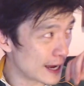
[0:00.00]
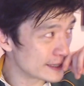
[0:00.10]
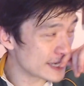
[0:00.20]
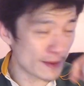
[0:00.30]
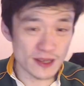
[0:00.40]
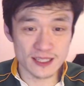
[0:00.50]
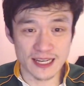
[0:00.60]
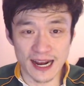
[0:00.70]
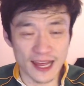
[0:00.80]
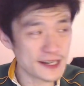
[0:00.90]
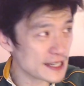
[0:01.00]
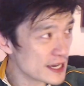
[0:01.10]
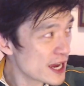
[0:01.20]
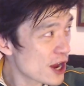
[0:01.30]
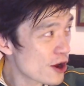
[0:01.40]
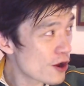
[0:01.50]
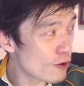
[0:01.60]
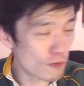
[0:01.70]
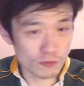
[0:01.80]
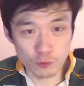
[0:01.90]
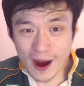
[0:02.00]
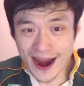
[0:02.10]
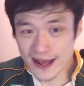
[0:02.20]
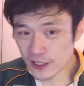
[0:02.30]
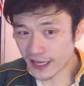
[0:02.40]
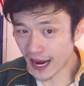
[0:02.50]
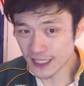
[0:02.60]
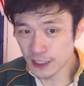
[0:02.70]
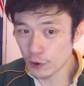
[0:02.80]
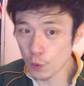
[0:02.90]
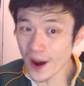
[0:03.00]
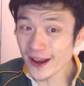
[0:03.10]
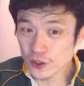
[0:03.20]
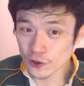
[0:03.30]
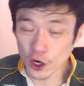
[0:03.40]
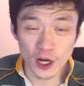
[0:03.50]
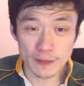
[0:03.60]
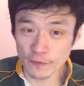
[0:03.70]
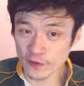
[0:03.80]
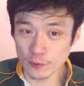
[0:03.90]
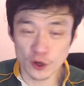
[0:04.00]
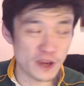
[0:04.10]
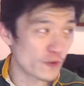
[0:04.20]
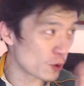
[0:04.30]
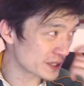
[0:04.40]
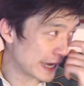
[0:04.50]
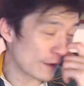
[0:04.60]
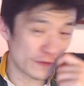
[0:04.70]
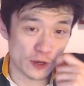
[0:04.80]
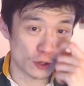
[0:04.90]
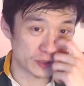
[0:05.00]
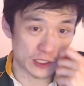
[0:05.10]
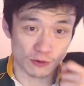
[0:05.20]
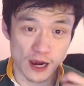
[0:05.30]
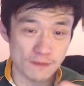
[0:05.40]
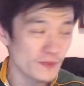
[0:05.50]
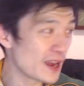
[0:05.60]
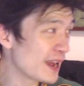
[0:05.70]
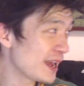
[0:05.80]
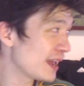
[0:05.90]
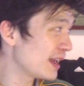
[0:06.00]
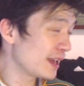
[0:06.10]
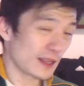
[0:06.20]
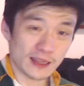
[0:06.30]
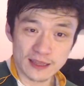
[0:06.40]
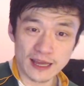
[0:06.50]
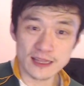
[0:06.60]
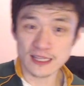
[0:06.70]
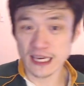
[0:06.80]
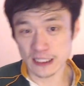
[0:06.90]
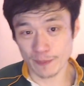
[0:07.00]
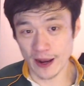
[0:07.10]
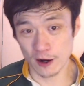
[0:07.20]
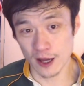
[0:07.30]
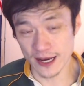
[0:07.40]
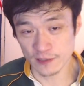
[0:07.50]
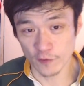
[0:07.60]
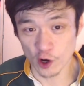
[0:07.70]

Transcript: Damien Dialende ran in to catch the ball way too early before the ball even was out from their own scrum, and then gets penalised for